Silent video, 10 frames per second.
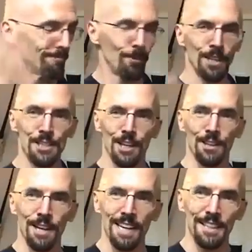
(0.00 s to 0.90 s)
Where did she
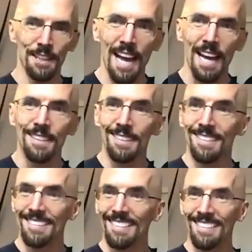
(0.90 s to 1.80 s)
learn how to do that?
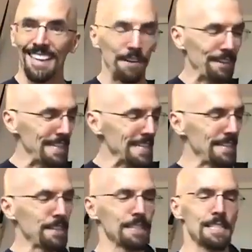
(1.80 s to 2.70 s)
And
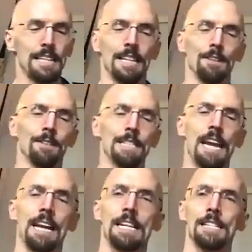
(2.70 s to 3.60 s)
you can see that
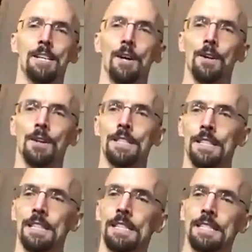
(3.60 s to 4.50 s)
rattan has nodes in
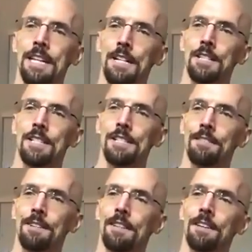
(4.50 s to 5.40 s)
these sections of